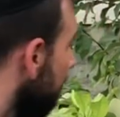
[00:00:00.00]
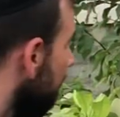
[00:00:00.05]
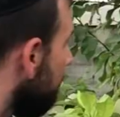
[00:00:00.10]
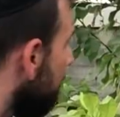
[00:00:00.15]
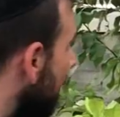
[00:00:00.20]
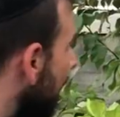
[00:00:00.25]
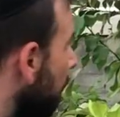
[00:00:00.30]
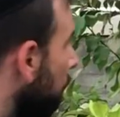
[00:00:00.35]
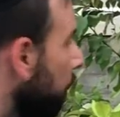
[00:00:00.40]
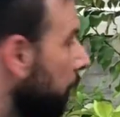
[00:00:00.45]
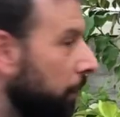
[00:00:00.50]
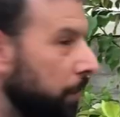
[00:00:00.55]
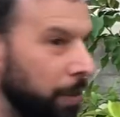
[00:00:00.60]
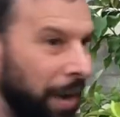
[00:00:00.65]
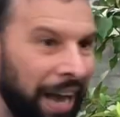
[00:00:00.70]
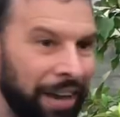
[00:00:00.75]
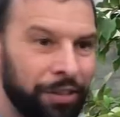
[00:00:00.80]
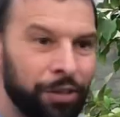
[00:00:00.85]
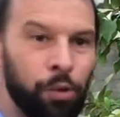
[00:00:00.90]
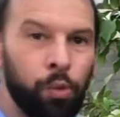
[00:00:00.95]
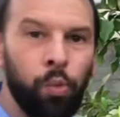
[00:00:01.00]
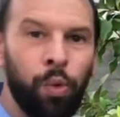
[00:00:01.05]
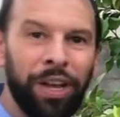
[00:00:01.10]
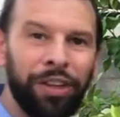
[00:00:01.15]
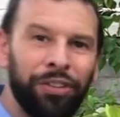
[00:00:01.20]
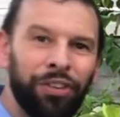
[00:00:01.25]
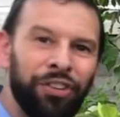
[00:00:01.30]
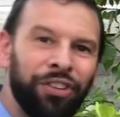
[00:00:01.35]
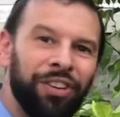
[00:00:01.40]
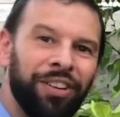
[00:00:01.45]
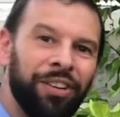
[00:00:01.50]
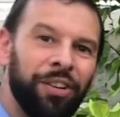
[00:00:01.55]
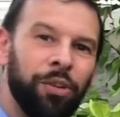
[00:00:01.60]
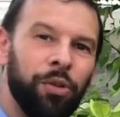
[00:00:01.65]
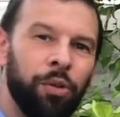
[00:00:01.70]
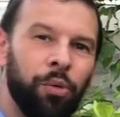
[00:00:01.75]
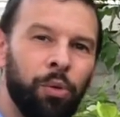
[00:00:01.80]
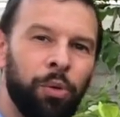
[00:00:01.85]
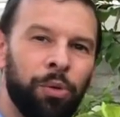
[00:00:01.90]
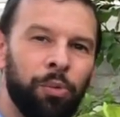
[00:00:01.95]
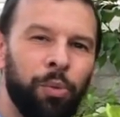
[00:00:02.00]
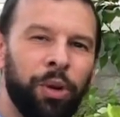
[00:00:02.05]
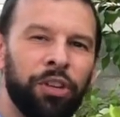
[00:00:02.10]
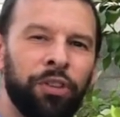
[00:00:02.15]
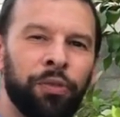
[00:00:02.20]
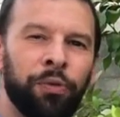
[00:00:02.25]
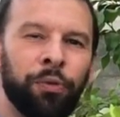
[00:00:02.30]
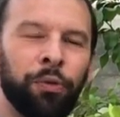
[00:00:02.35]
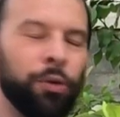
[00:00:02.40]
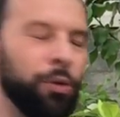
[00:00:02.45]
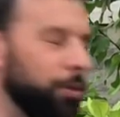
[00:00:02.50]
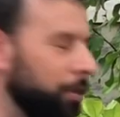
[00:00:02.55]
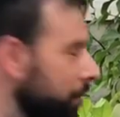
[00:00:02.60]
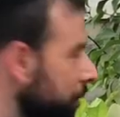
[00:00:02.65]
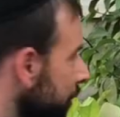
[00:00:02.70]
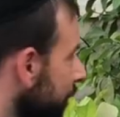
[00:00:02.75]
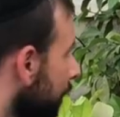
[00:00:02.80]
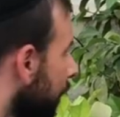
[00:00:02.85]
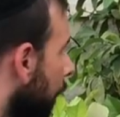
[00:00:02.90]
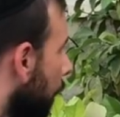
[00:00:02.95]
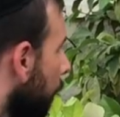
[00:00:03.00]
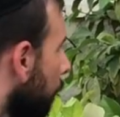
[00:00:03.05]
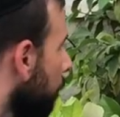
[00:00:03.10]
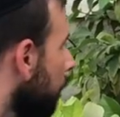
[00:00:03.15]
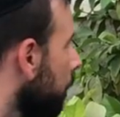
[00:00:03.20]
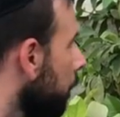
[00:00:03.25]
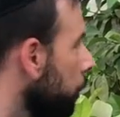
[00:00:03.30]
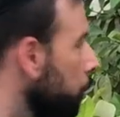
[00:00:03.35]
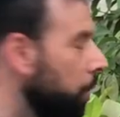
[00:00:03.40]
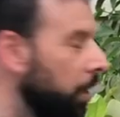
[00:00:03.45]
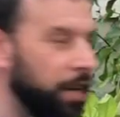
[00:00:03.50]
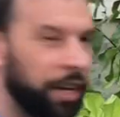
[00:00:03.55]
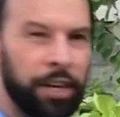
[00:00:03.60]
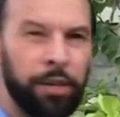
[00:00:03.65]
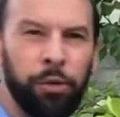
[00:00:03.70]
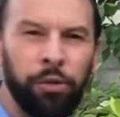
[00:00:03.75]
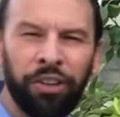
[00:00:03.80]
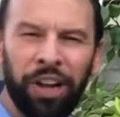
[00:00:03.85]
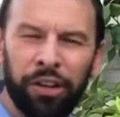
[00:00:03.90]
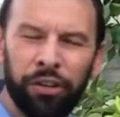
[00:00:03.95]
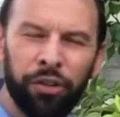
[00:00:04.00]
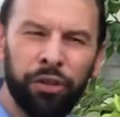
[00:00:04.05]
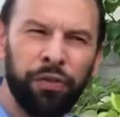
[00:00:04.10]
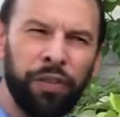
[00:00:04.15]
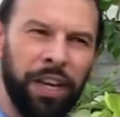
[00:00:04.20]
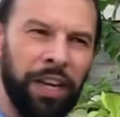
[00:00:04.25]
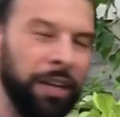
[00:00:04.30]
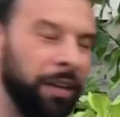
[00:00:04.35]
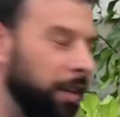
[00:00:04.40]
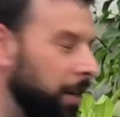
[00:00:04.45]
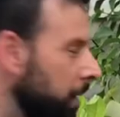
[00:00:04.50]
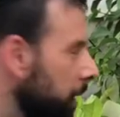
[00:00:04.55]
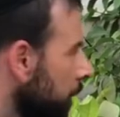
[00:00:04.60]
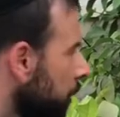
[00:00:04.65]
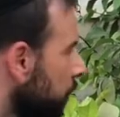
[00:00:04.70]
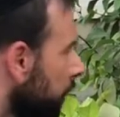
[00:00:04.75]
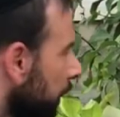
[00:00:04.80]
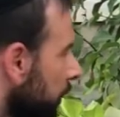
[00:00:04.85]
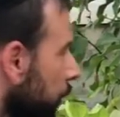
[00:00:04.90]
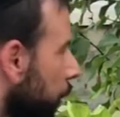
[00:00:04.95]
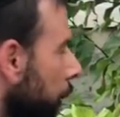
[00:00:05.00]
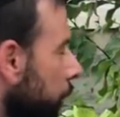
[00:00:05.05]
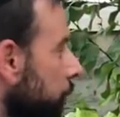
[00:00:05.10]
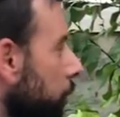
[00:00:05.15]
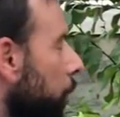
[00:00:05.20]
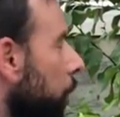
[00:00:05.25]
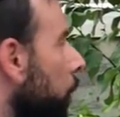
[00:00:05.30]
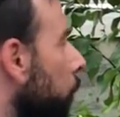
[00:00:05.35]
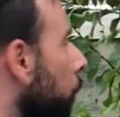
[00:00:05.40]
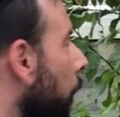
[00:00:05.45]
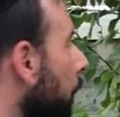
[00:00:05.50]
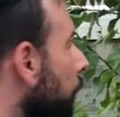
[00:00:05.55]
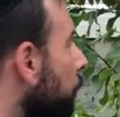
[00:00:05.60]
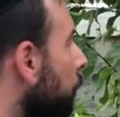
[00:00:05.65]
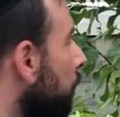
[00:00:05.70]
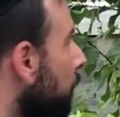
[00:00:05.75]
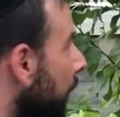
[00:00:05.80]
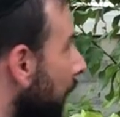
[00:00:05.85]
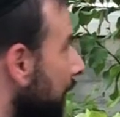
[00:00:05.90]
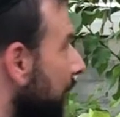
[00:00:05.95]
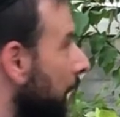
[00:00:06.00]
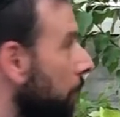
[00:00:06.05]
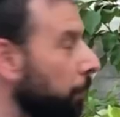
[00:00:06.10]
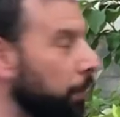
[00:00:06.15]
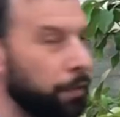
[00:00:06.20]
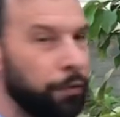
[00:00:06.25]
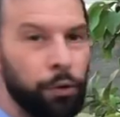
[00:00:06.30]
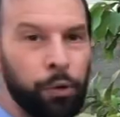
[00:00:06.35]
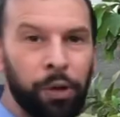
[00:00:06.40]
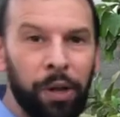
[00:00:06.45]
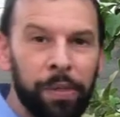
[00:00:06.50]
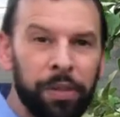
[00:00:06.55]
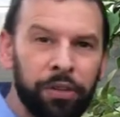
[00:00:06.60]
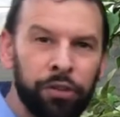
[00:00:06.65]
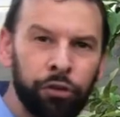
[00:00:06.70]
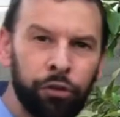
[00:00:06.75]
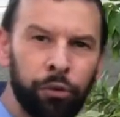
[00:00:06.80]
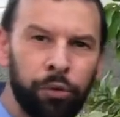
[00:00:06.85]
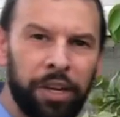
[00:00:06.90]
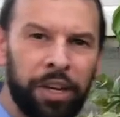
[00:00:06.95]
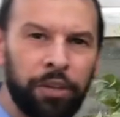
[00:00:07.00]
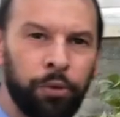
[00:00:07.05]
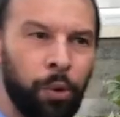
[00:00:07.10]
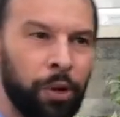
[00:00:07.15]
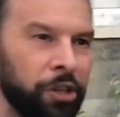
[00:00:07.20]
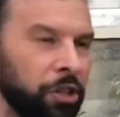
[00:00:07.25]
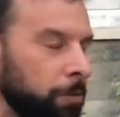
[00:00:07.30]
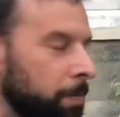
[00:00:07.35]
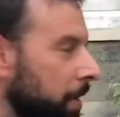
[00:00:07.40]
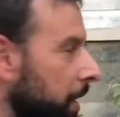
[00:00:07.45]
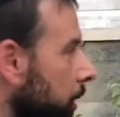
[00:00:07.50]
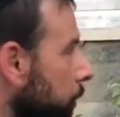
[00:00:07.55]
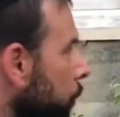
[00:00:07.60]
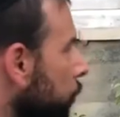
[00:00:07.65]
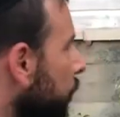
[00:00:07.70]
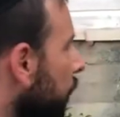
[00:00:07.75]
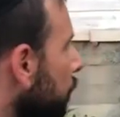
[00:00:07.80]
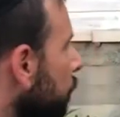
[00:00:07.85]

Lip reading: Now, if you ask which fruits are included in Kedushat Shvit, that's also a question. Not every fruit on this tree is going to be Kedushat